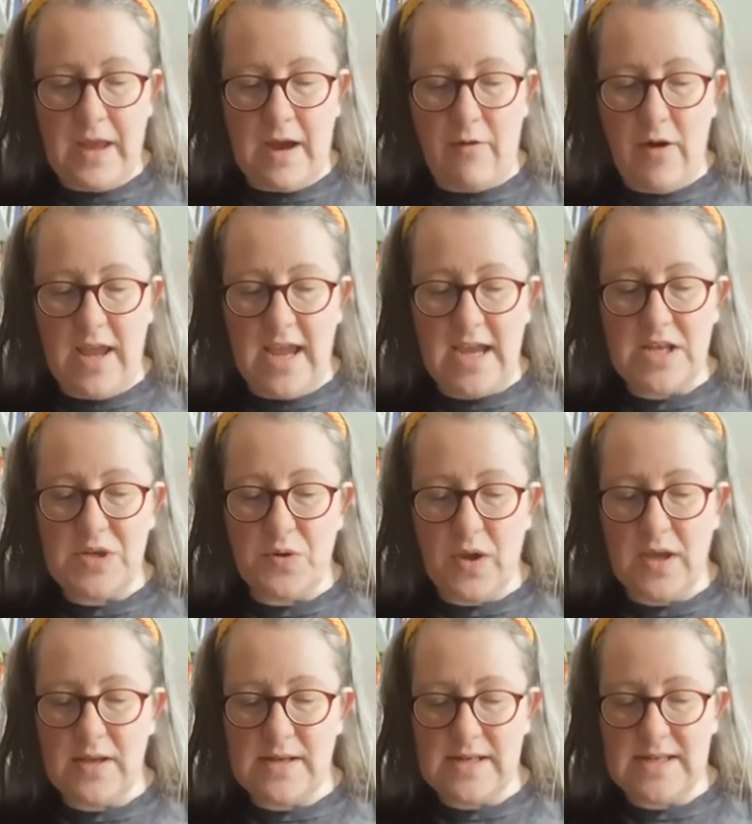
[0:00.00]
Arihato
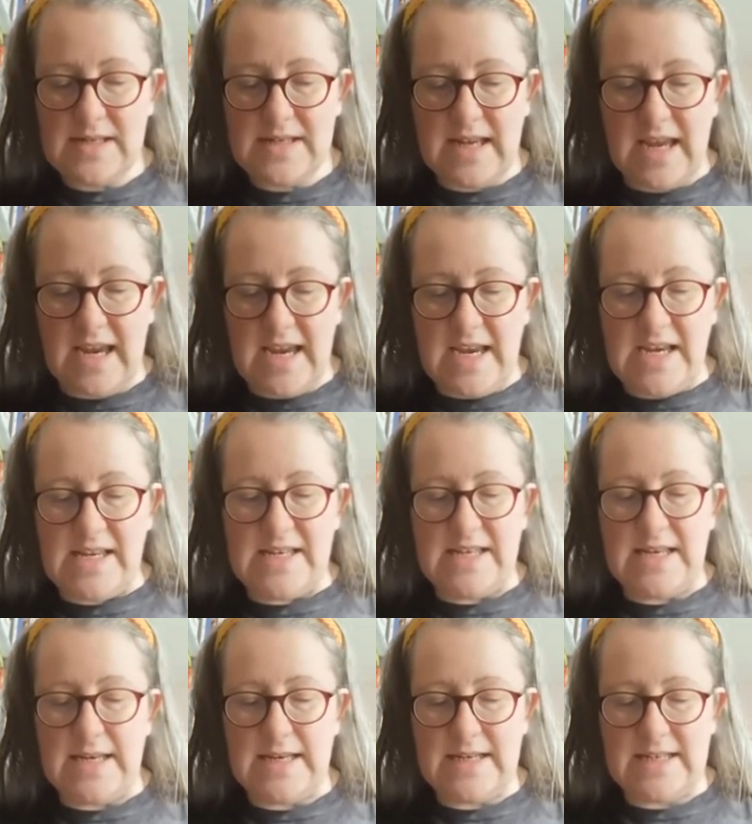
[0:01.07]

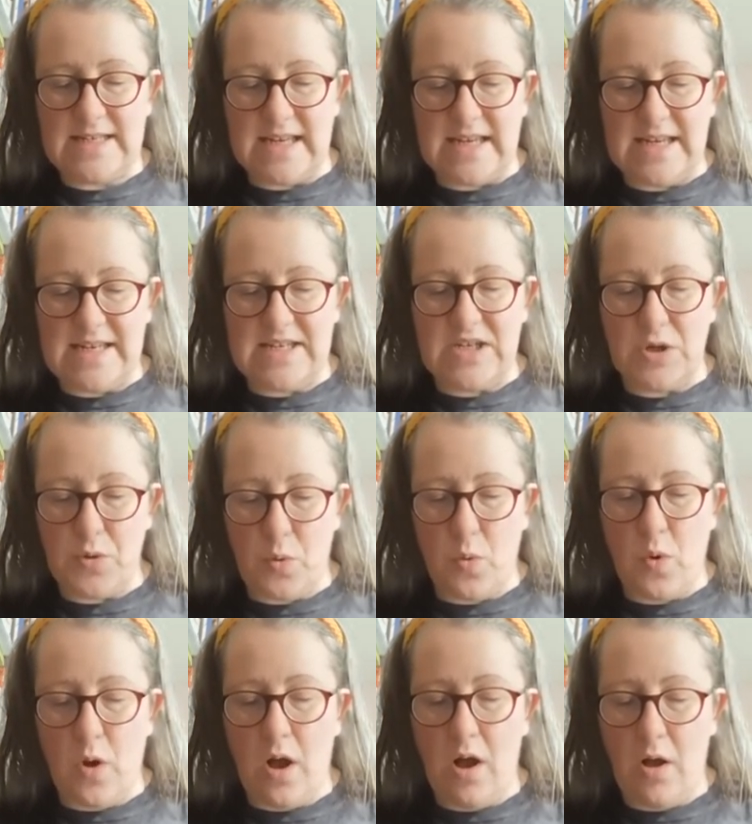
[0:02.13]

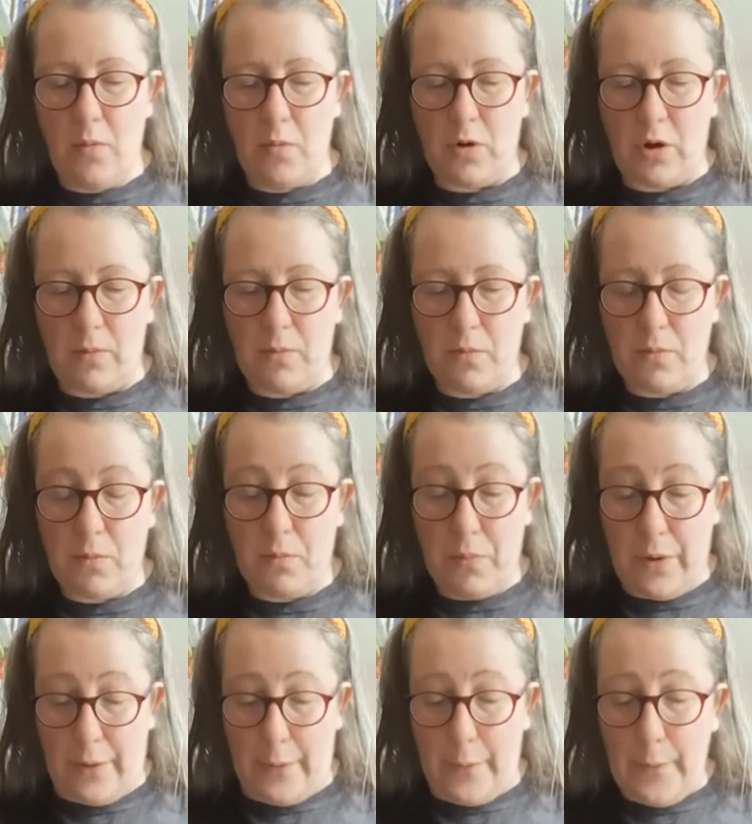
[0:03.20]
Seizu
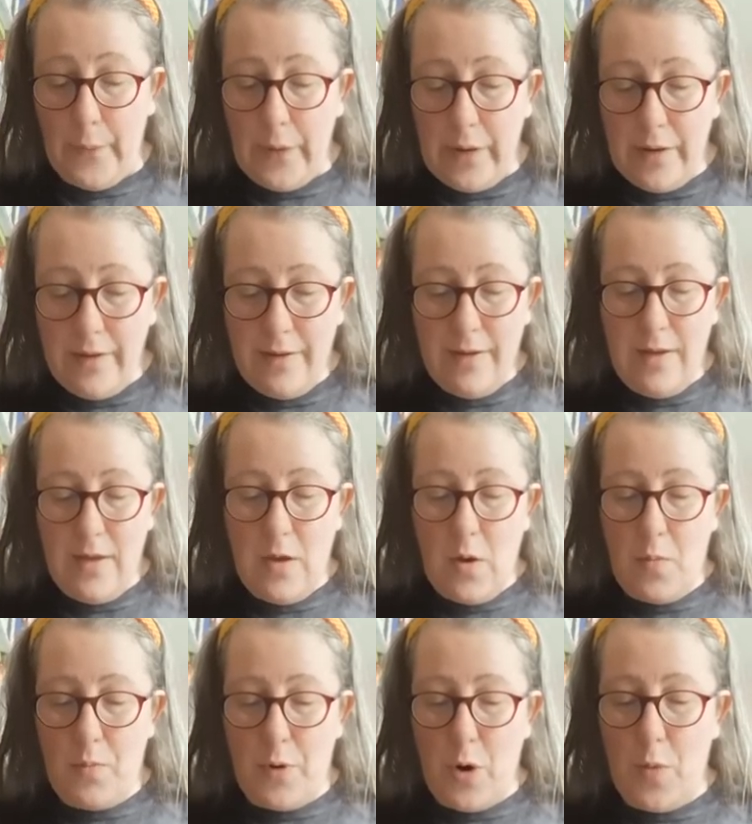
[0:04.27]
Honpo
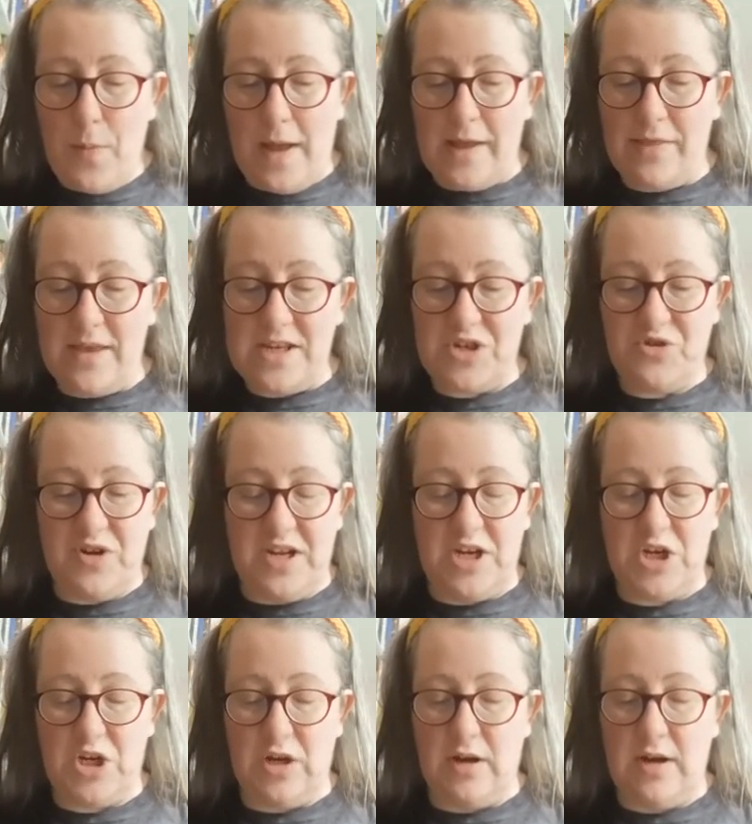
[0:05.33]
brought back this
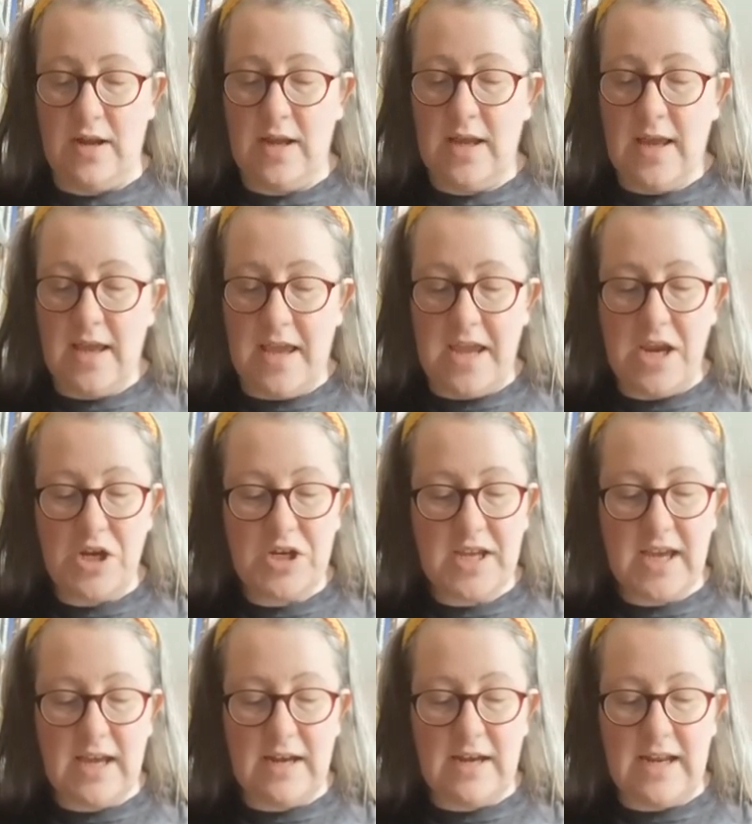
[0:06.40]
tradition. Each
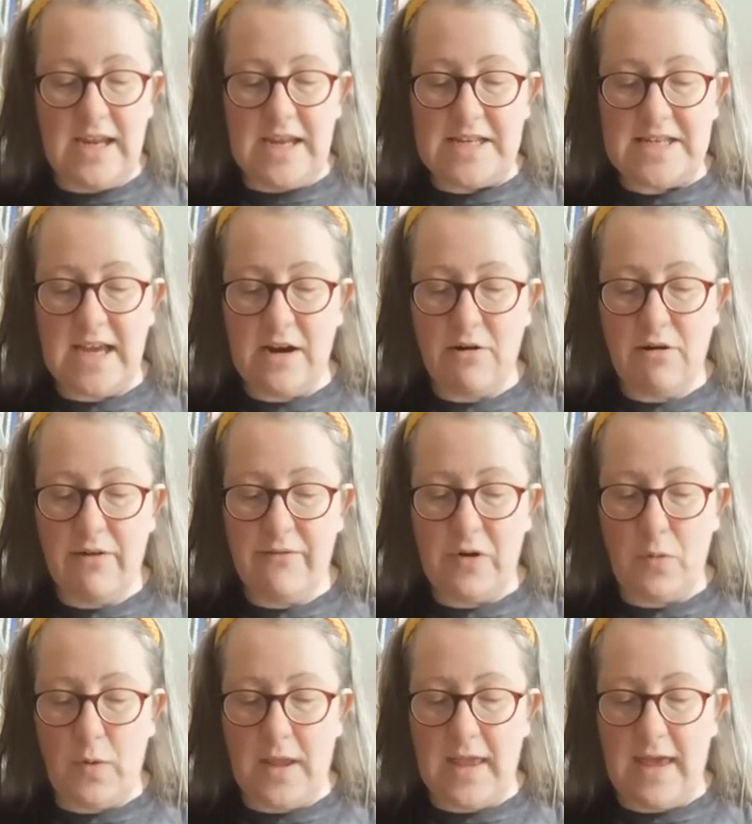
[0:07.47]
candy is
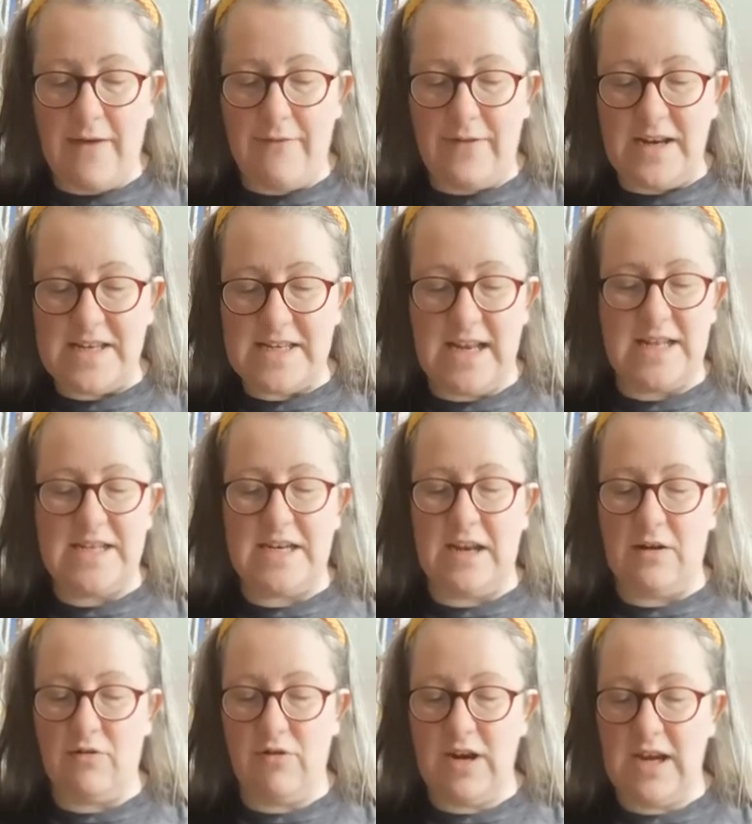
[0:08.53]
handcrafted with carefully selected
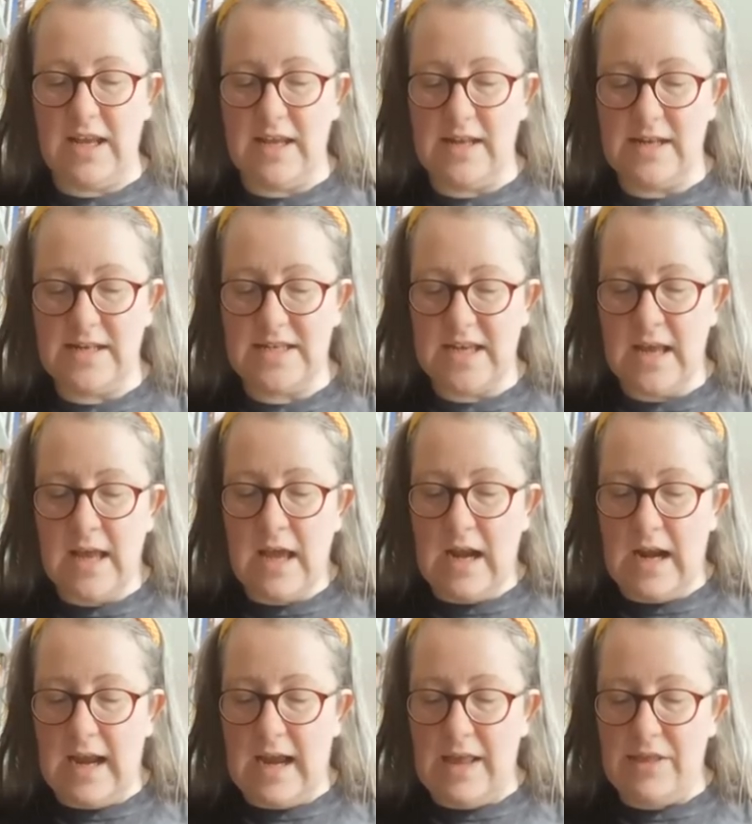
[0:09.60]
ingredients,
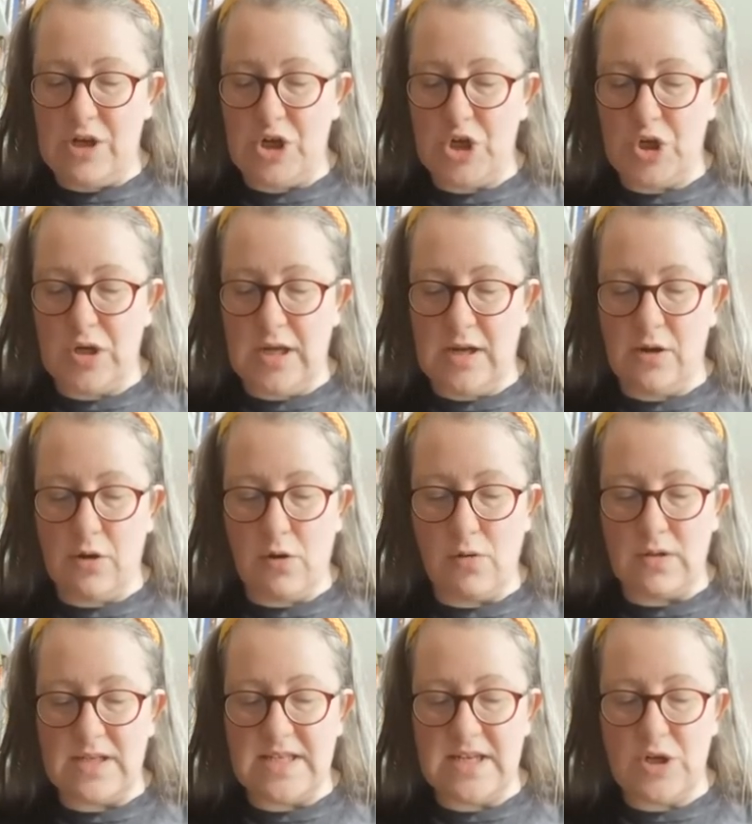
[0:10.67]
like the Shonan
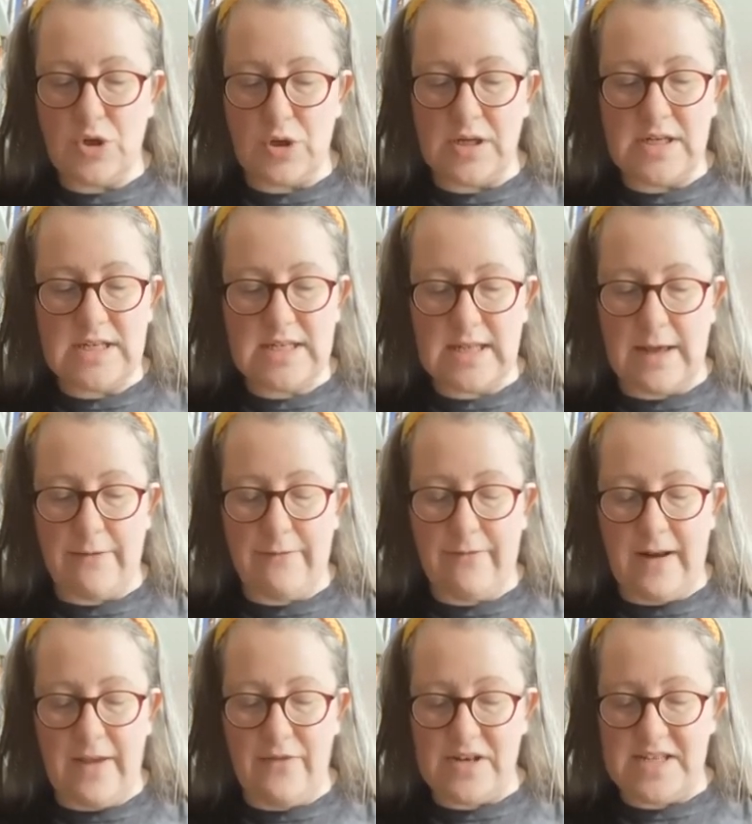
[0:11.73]
Gold citrus that
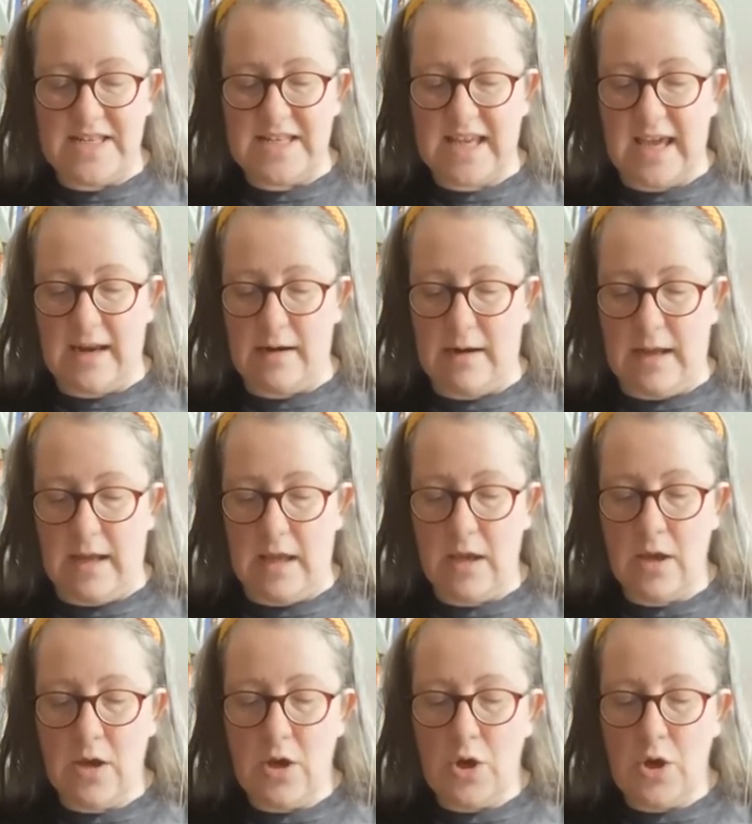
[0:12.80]
flavours this candy.